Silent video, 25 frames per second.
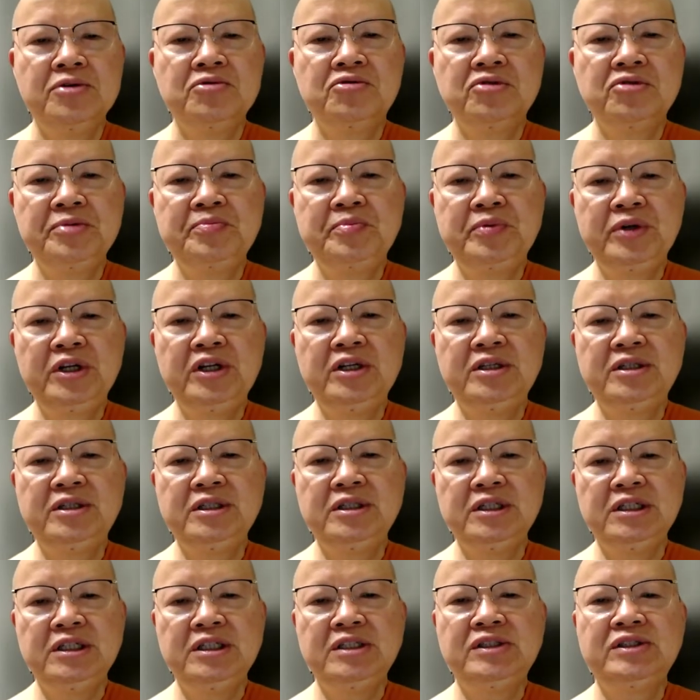
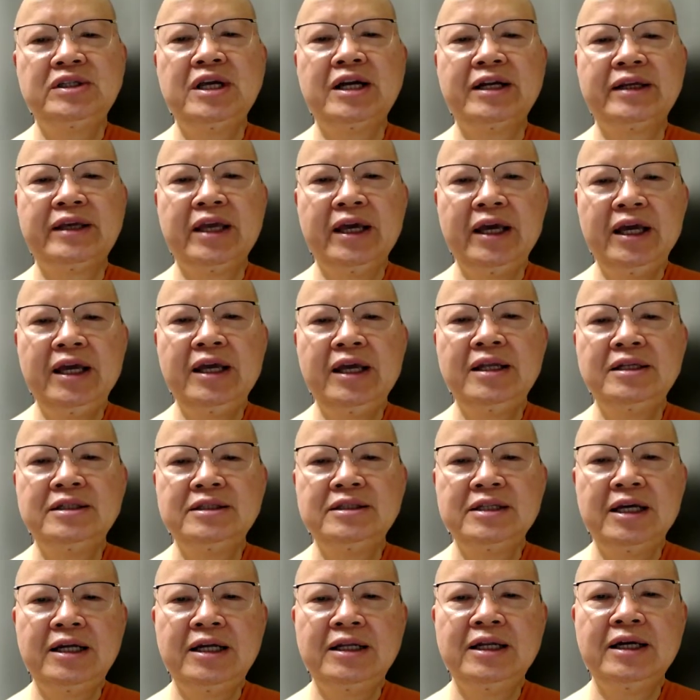Repeat this
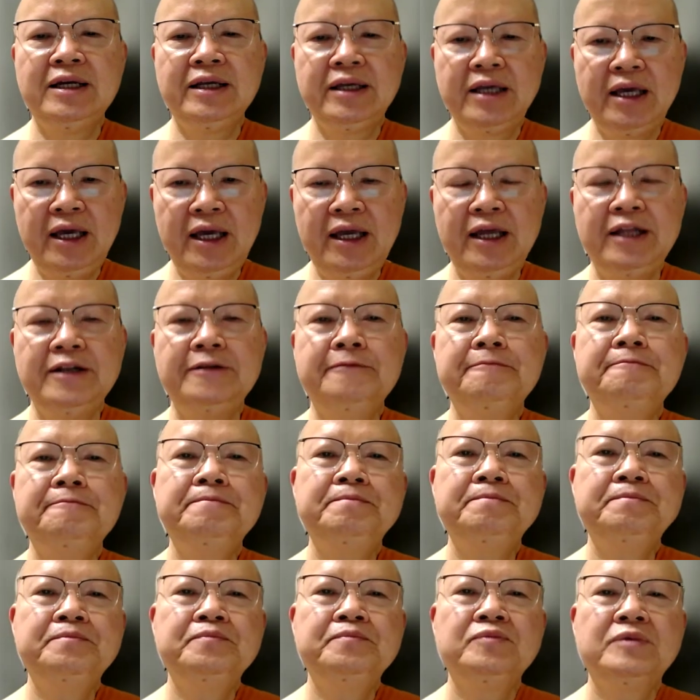again and again.
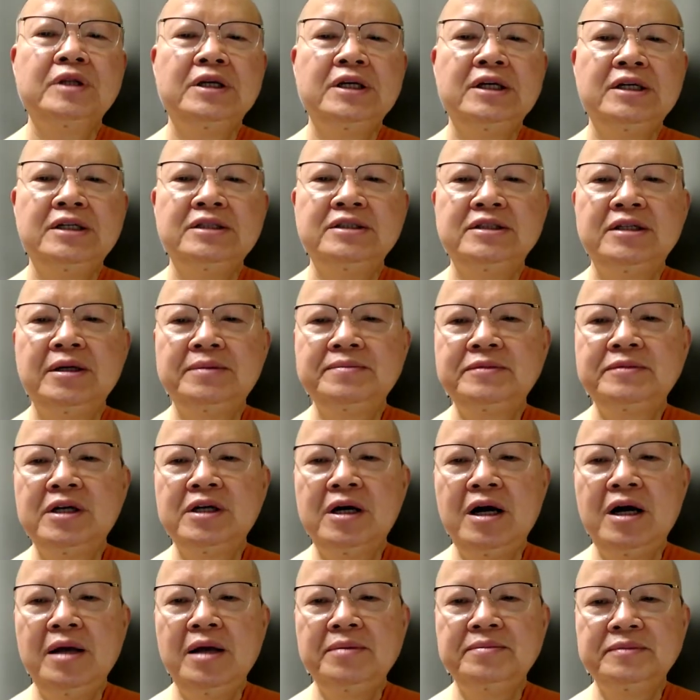
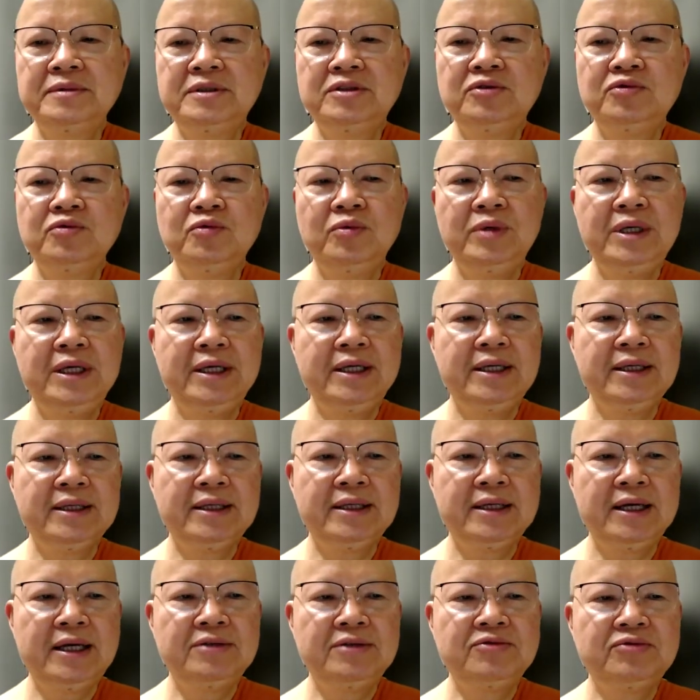Sometimes we
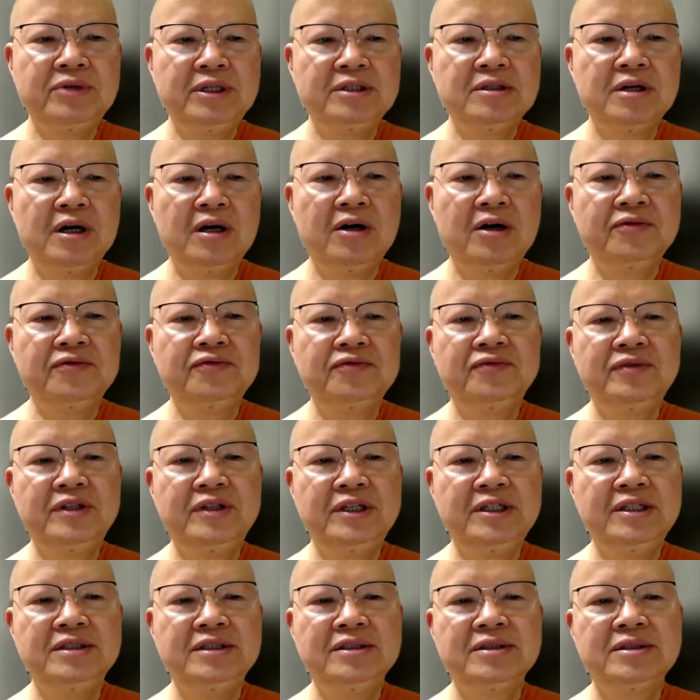get rid of
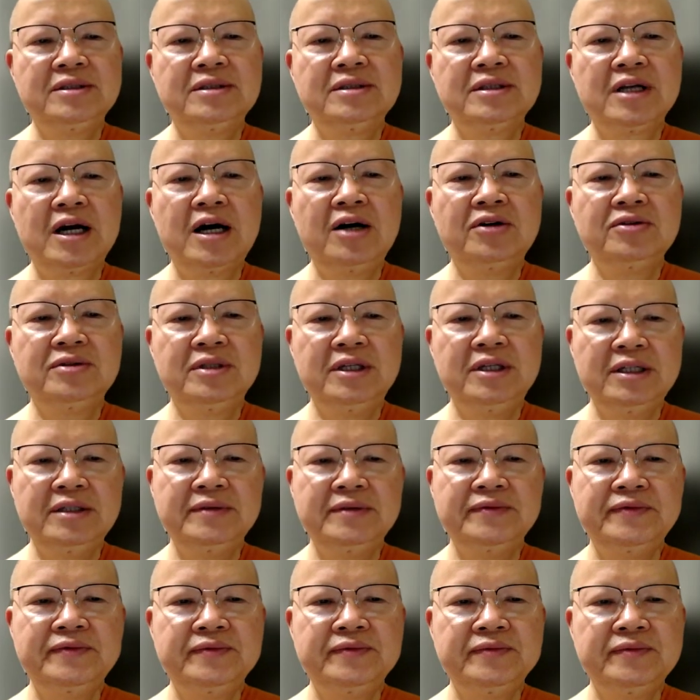this
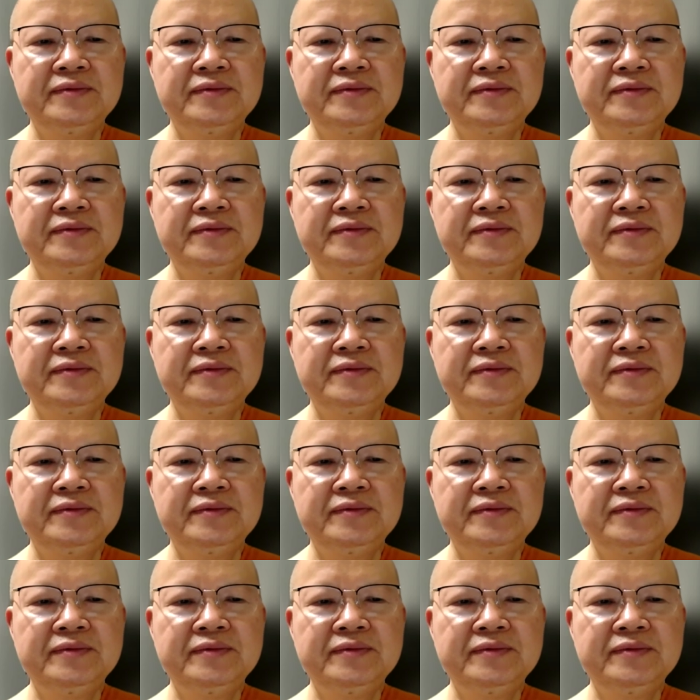counting.